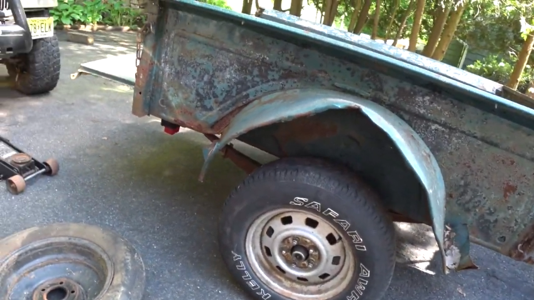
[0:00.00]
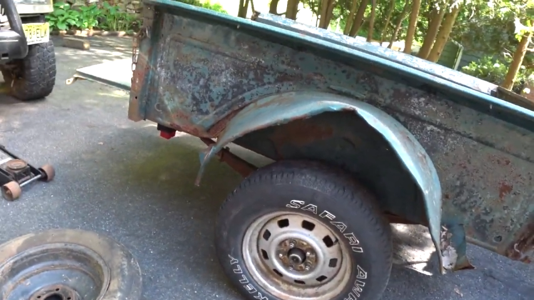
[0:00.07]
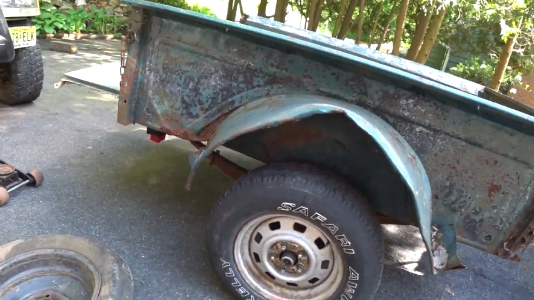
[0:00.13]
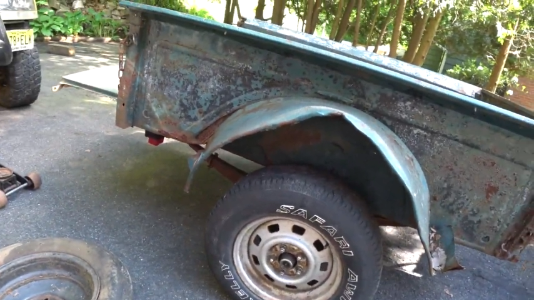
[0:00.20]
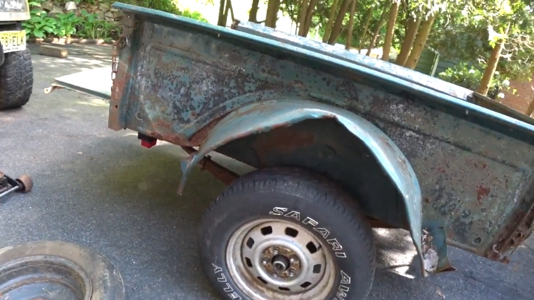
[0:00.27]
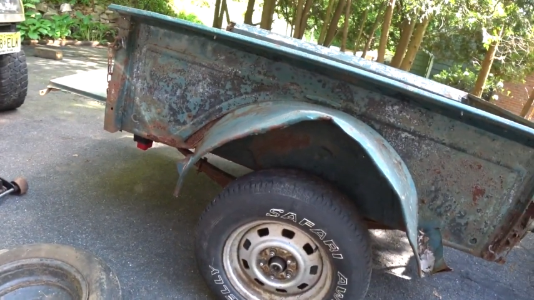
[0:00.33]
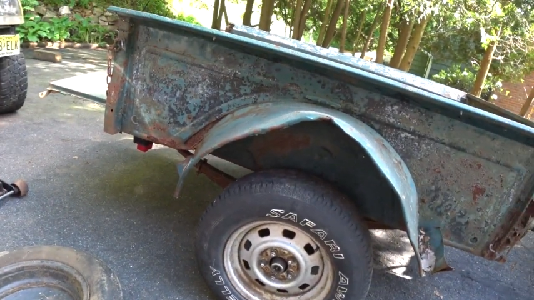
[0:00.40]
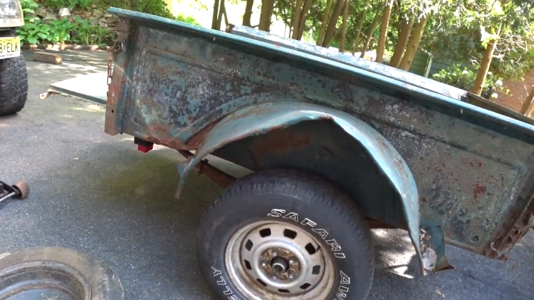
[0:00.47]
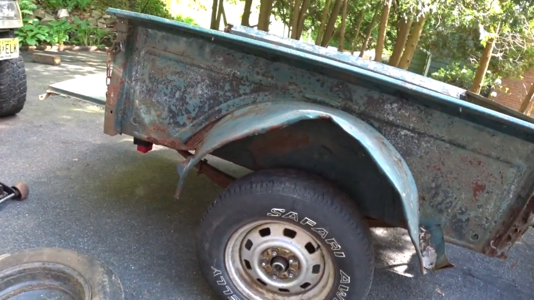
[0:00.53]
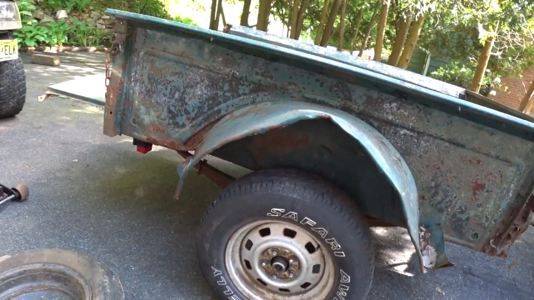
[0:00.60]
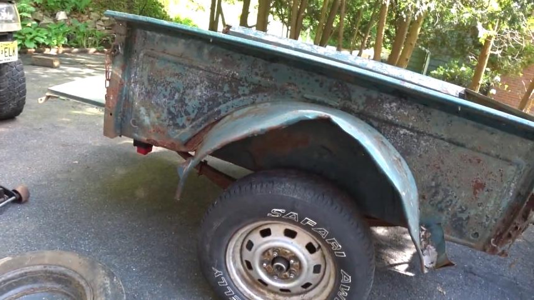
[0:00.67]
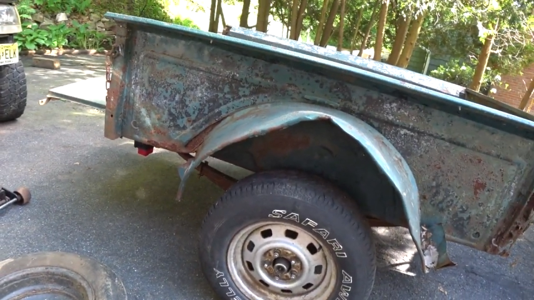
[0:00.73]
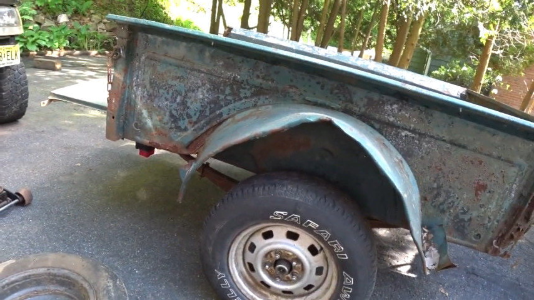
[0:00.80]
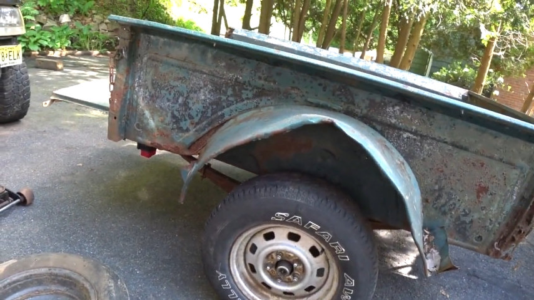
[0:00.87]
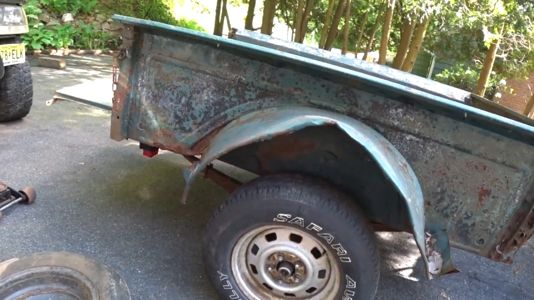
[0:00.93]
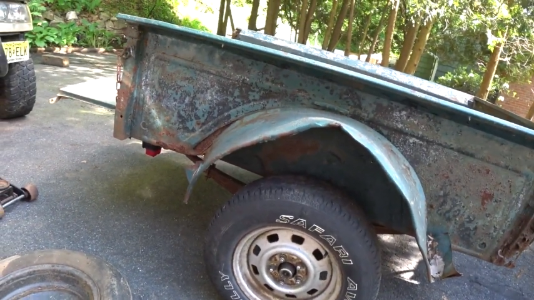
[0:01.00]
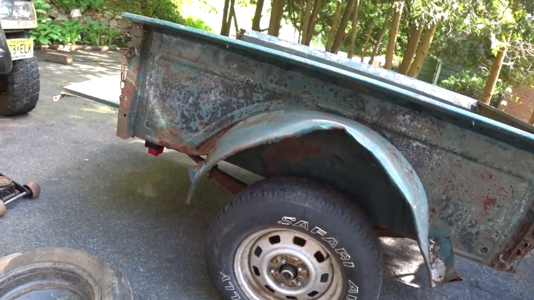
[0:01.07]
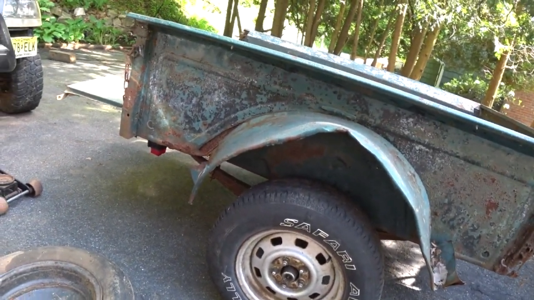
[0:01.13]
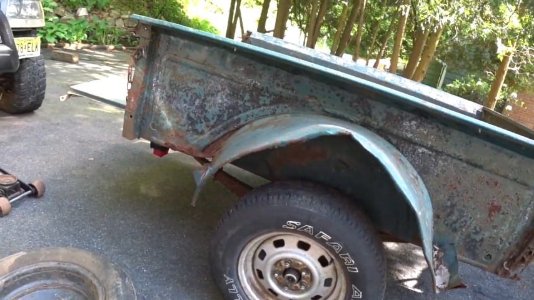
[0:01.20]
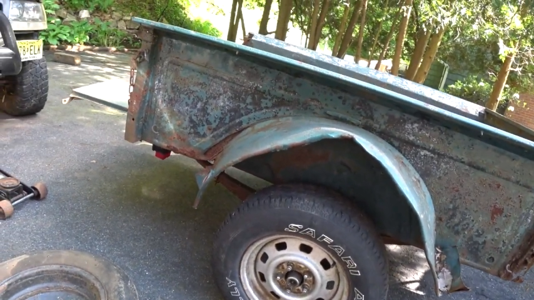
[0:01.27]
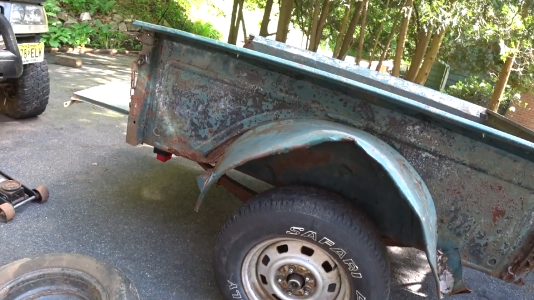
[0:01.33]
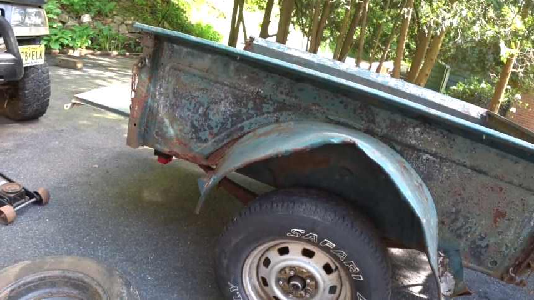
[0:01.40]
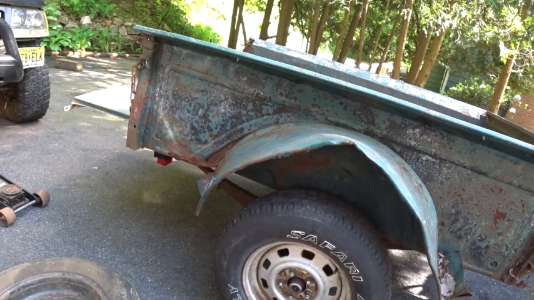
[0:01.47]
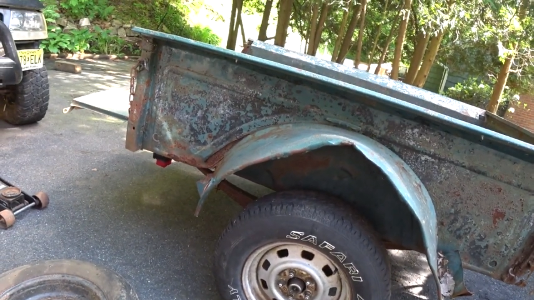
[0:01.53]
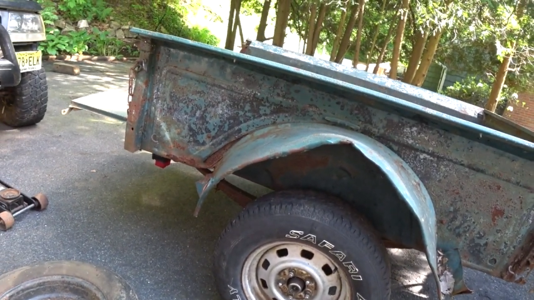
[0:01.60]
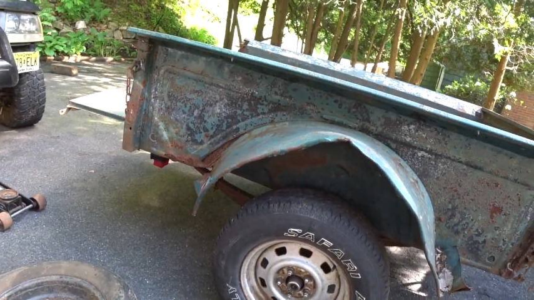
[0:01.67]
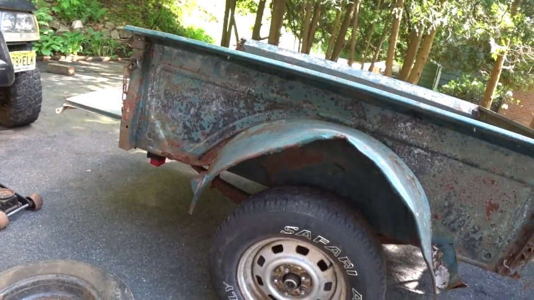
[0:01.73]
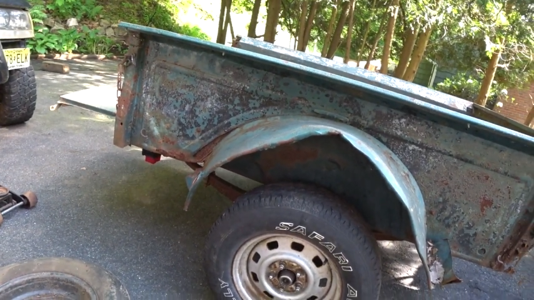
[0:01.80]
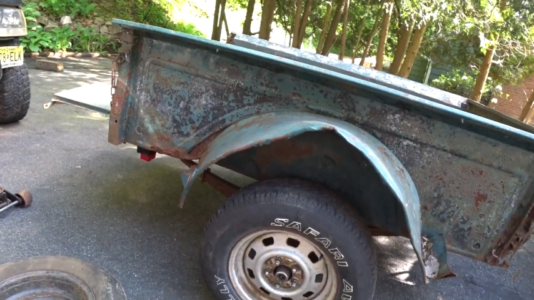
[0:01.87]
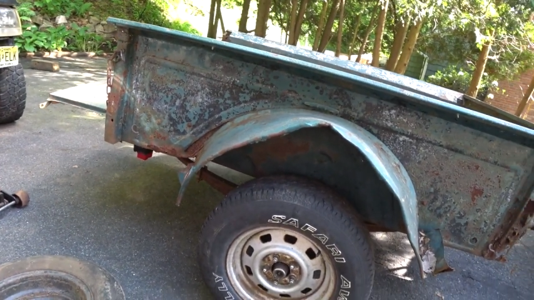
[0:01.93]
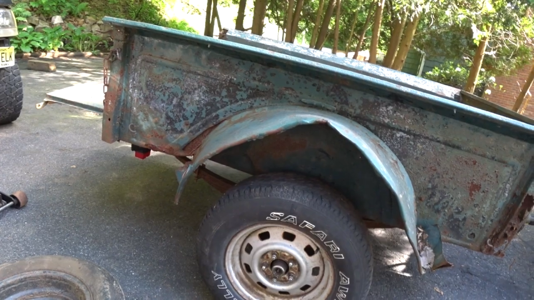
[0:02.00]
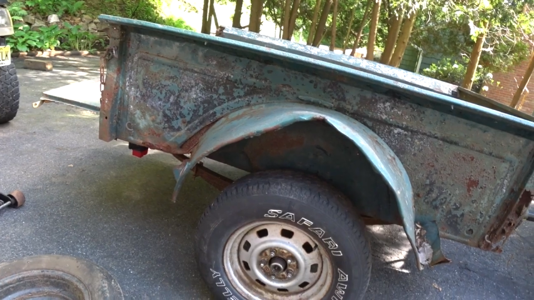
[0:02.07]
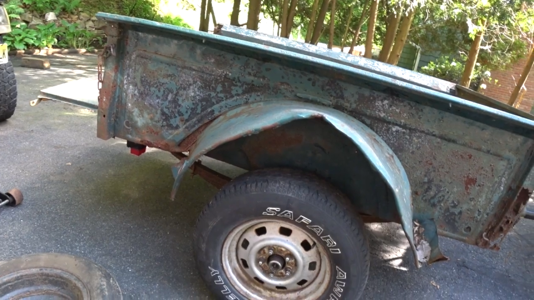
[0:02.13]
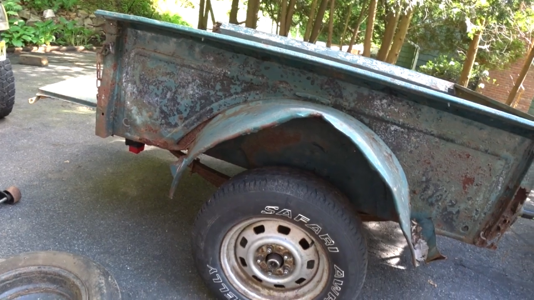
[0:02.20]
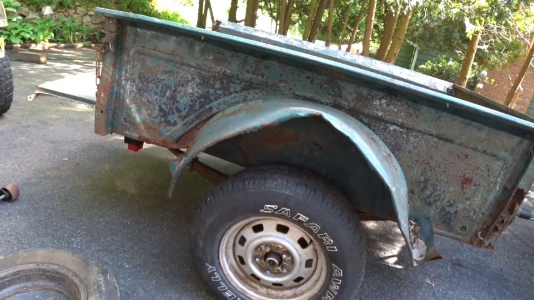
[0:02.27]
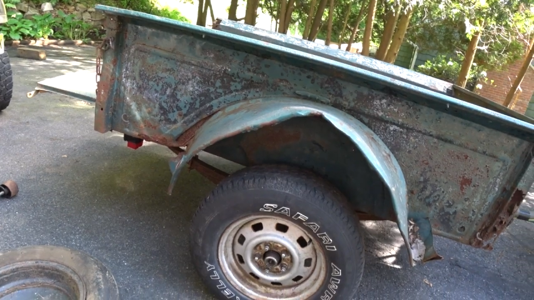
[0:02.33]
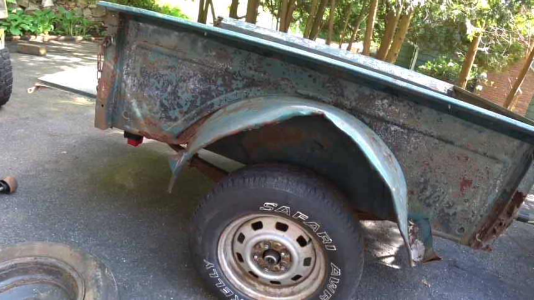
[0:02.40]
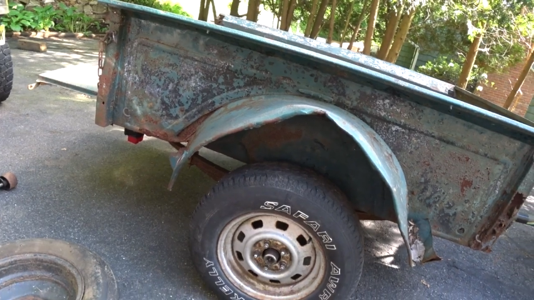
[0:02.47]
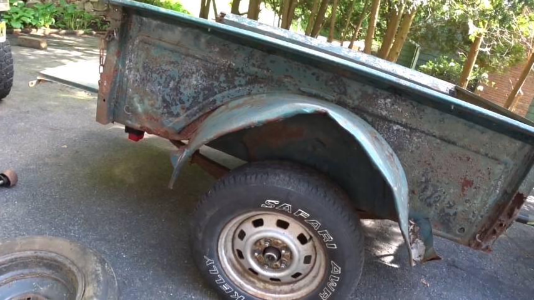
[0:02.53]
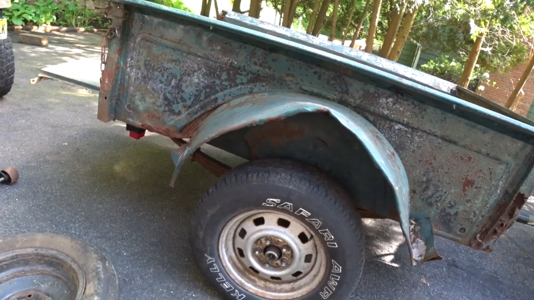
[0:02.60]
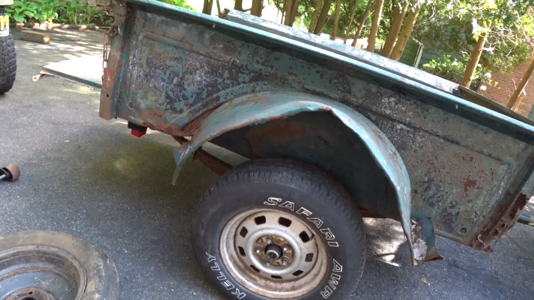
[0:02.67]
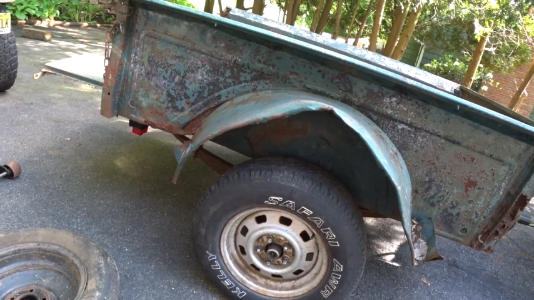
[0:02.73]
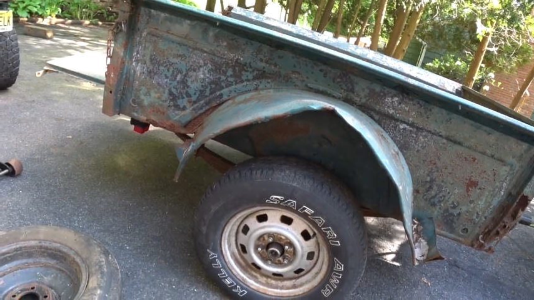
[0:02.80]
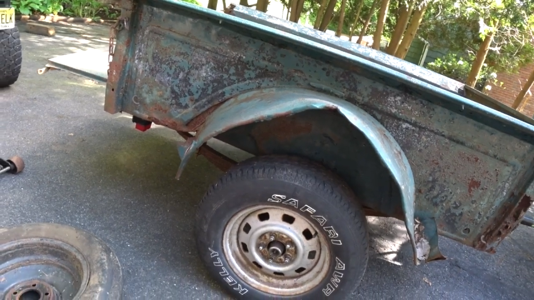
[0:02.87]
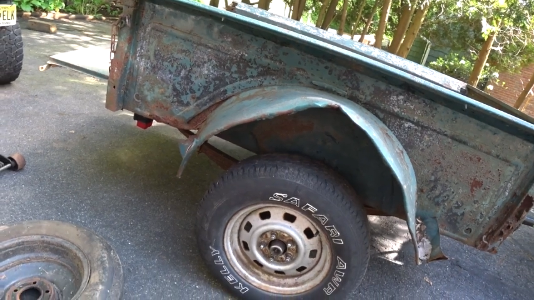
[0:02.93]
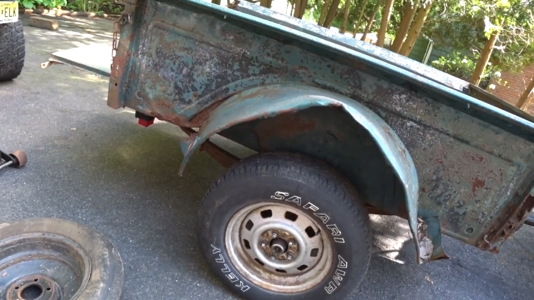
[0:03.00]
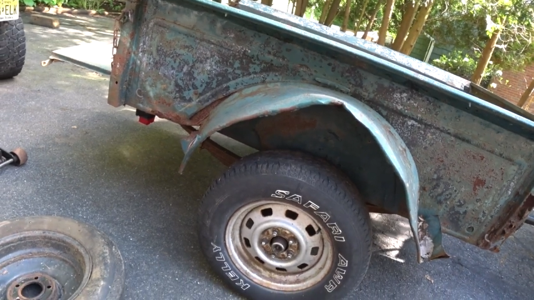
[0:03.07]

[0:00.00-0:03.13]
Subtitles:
No face is visible, so there are no lips to read.